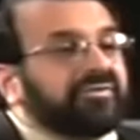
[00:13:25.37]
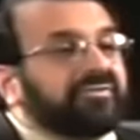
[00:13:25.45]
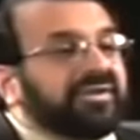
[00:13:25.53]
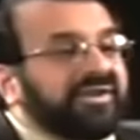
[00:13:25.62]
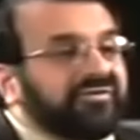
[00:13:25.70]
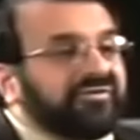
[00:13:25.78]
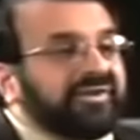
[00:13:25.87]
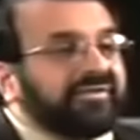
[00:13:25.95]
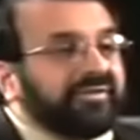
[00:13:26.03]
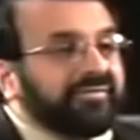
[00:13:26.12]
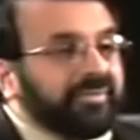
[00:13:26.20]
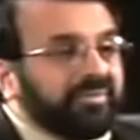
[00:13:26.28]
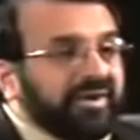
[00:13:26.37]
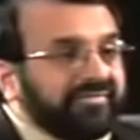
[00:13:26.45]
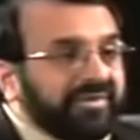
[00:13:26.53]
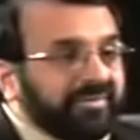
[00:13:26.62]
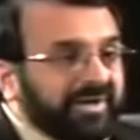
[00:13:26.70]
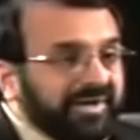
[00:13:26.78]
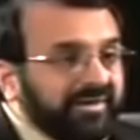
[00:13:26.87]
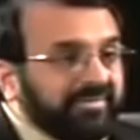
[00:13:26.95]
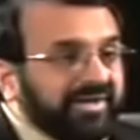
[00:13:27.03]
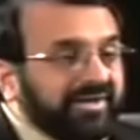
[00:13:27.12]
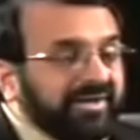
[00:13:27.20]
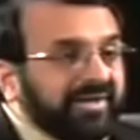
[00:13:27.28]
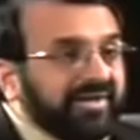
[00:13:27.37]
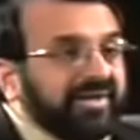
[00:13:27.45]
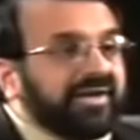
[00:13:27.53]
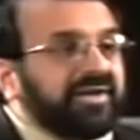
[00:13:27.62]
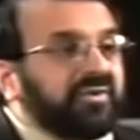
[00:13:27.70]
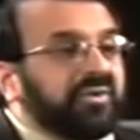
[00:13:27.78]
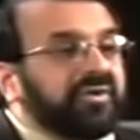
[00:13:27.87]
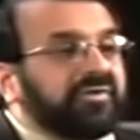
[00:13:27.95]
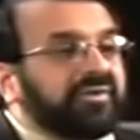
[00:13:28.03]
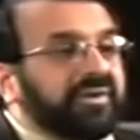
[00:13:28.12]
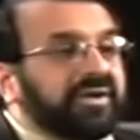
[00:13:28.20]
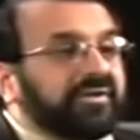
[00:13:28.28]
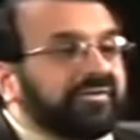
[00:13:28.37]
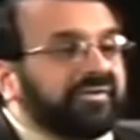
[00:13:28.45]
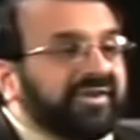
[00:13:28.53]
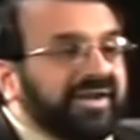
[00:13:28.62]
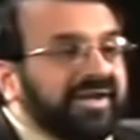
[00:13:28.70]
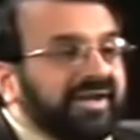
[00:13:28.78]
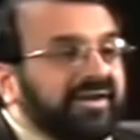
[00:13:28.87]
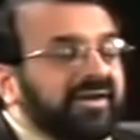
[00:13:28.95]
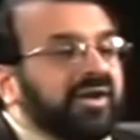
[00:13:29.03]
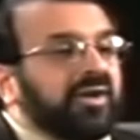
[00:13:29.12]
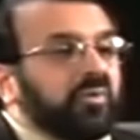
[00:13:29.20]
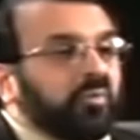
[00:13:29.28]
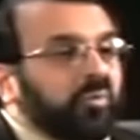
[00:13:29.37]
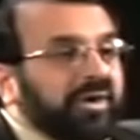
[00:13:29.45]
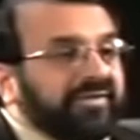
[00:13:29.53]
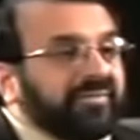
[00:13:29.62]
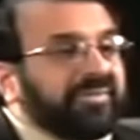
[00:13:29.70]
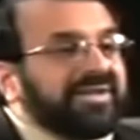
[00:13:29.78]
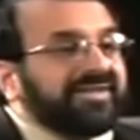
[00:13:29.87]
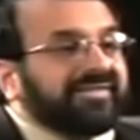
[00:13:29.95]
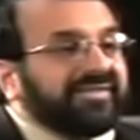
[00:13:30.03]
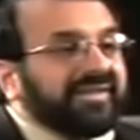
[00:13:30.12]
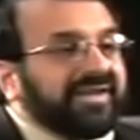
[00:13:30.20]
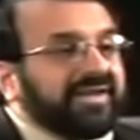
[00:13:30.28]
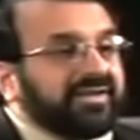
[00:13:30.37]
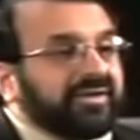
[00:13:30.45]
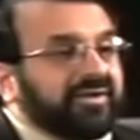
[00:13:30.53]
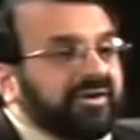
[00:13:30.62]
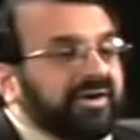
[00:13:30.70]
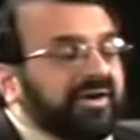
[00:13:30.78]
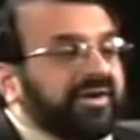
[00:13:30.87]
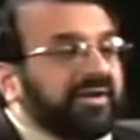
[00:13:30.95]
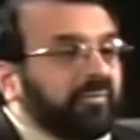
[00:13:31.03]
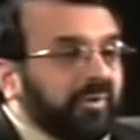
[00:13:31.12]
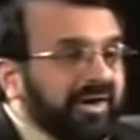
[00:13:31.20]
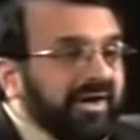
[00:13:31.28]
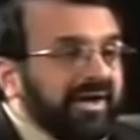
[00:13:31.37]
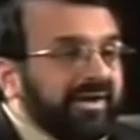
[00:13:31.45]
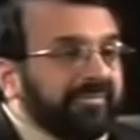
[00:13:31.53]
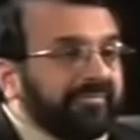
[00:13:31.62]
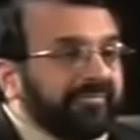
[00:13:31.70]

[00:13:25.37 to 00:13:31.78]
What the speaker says: traditions of the Prophet Muhammad, in order to understand what's being said in the Quran and why.